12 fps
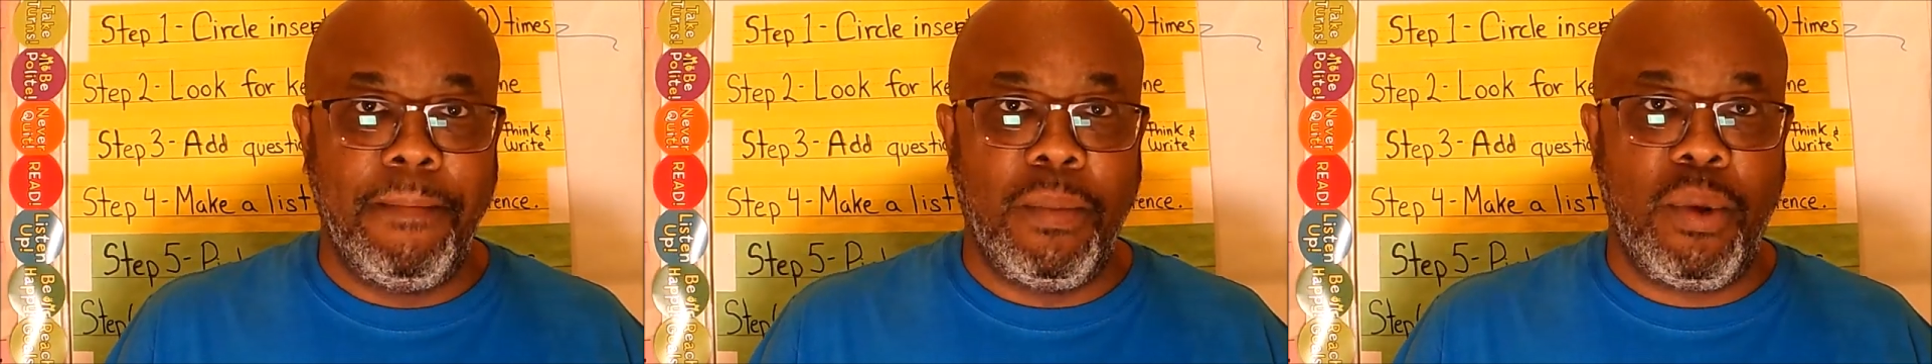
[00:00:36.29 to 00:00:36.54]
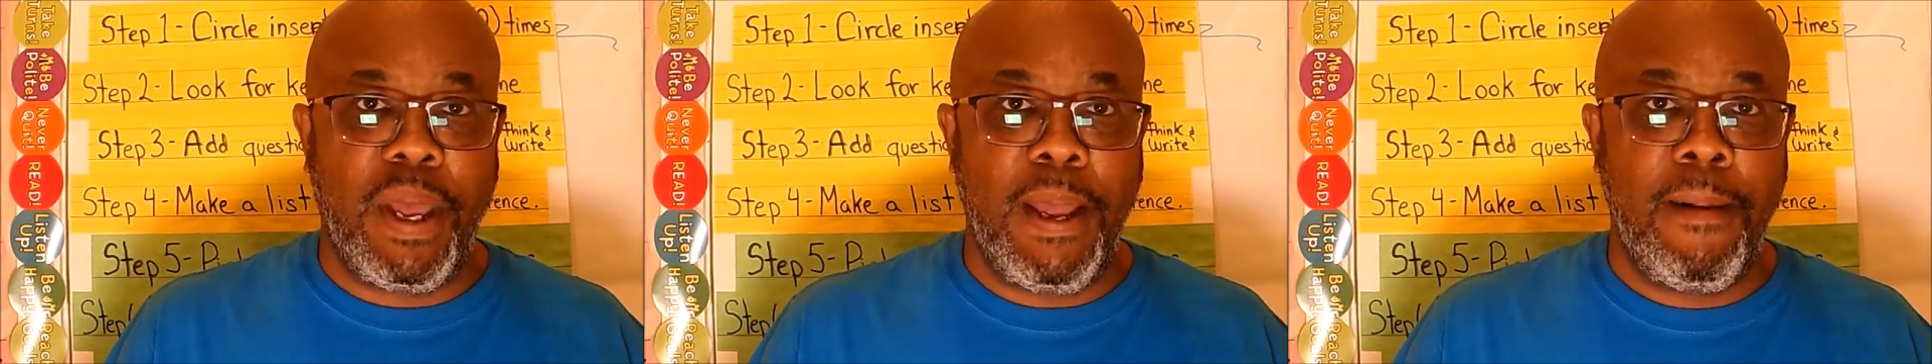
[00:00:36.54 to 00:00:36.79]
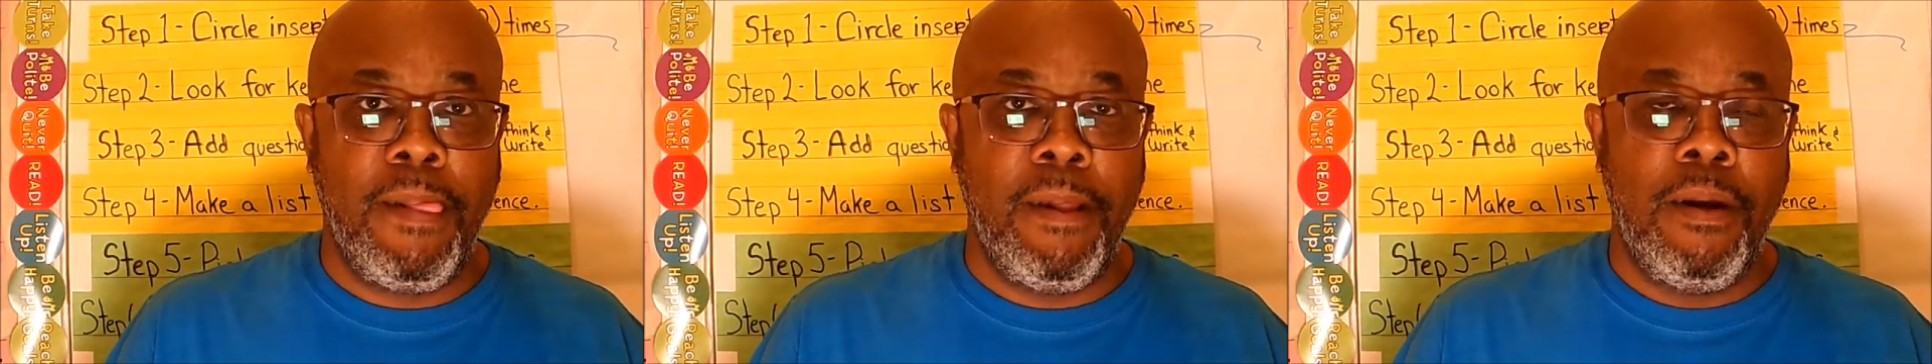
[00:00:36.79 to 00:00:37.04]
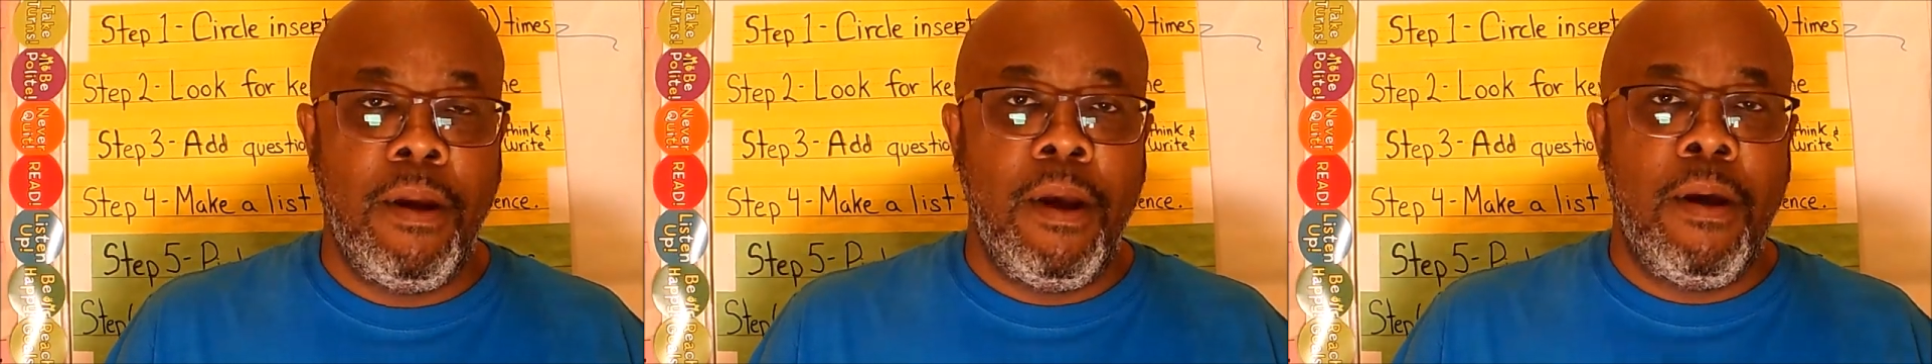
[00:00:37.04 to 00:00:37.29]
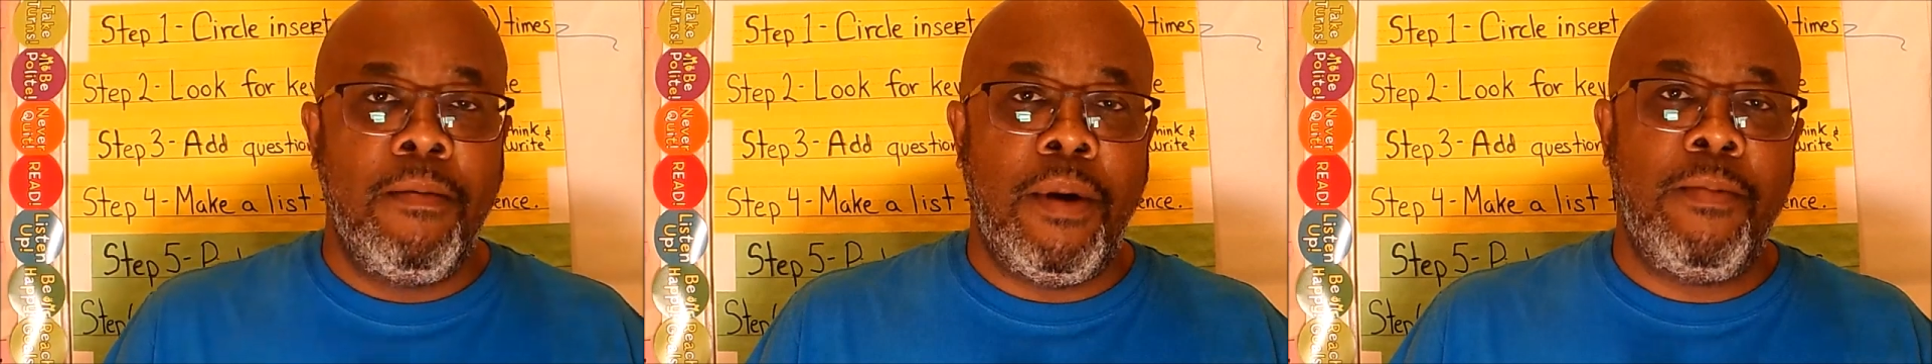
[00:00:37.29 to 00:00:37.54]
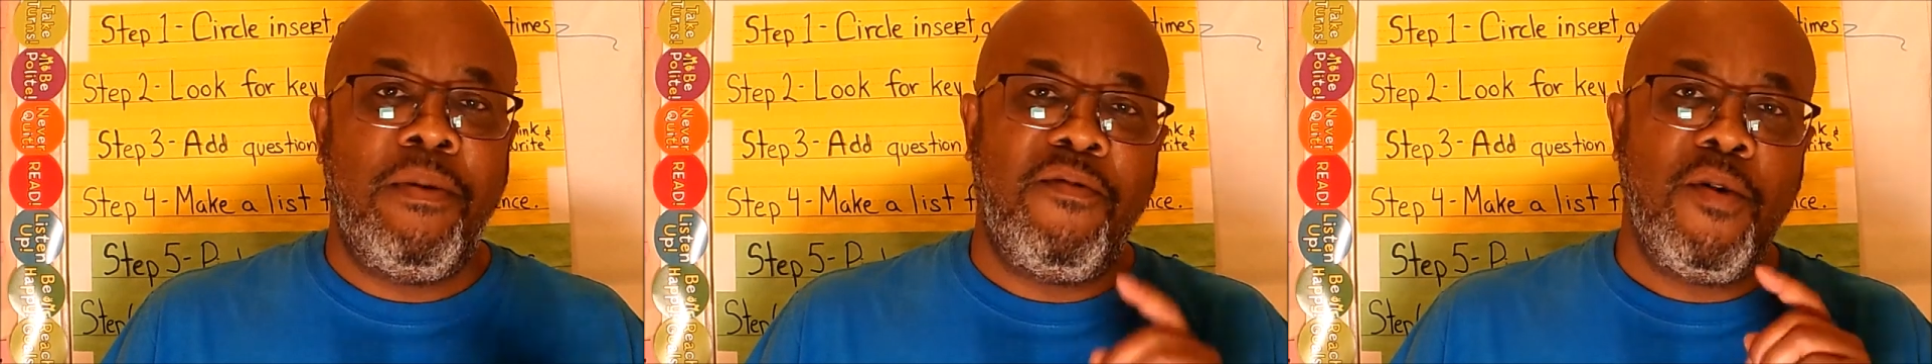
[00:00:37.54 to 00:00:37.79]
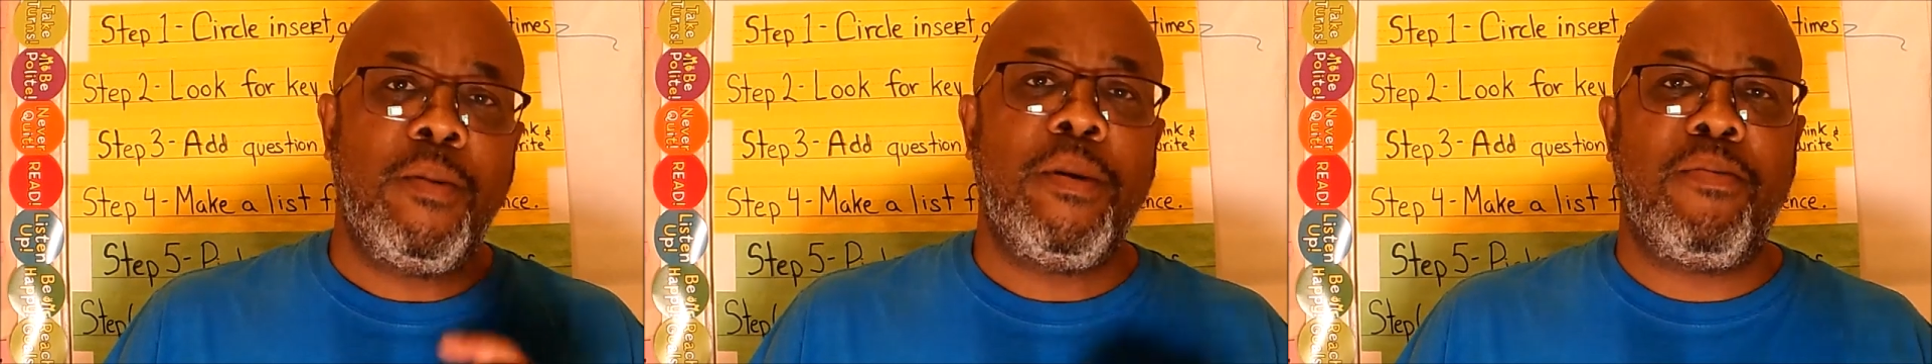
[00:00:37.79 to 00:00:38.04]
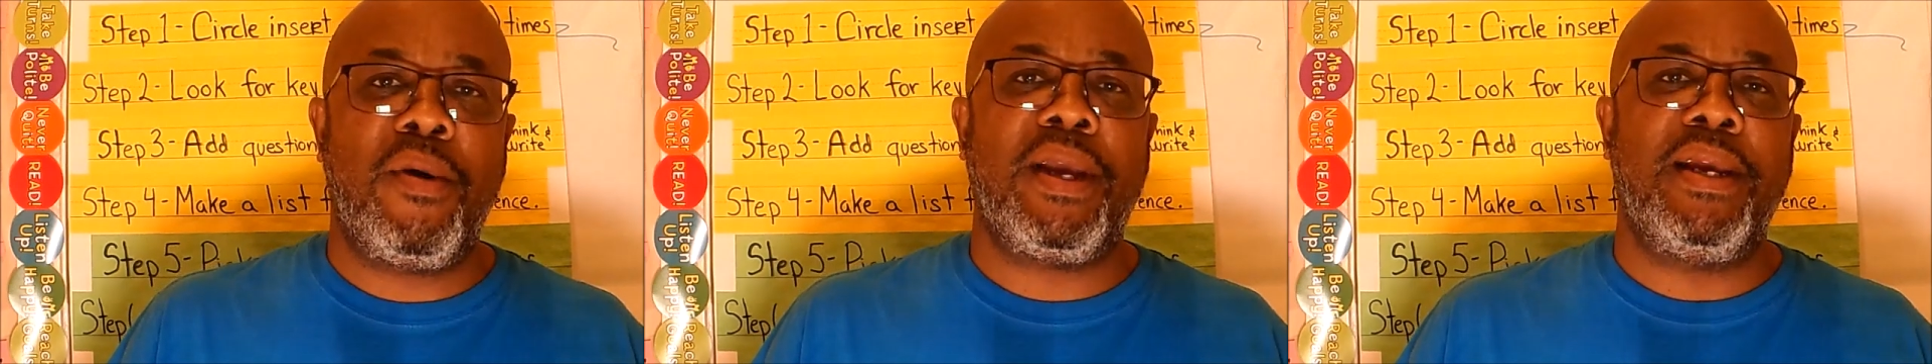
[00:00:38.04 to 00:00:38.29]
Okay? But before we
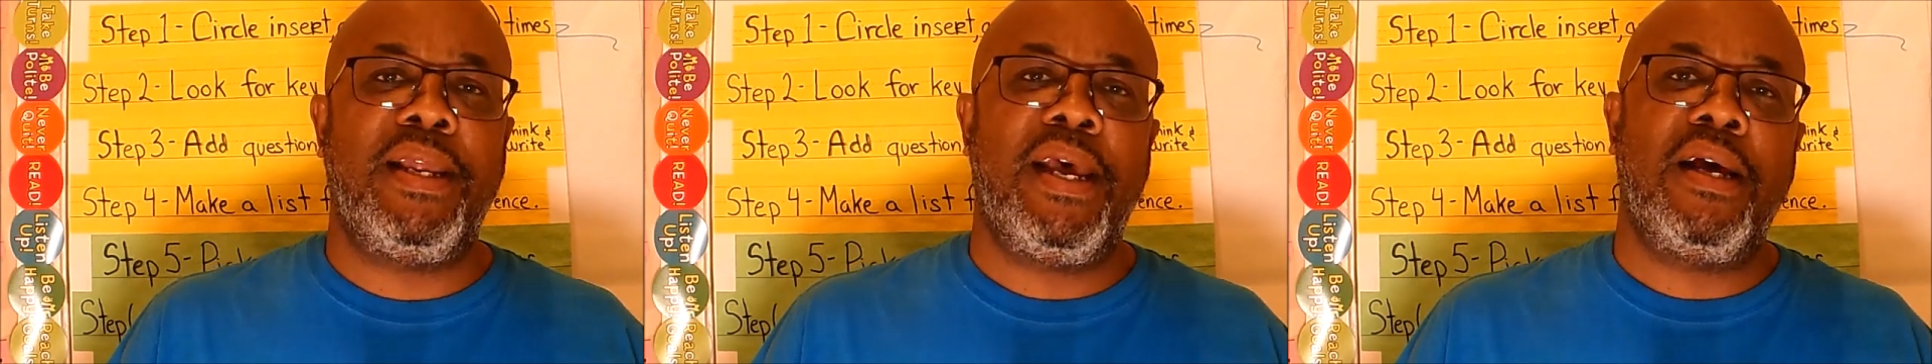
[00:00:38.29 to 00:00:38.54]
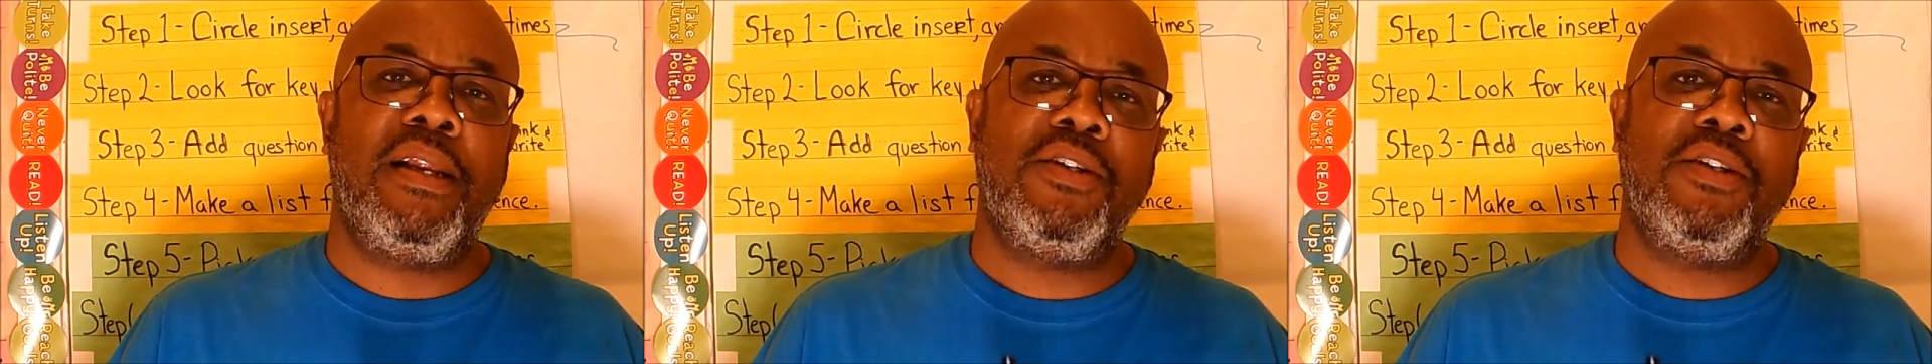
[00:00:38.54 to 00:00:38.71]
break it down,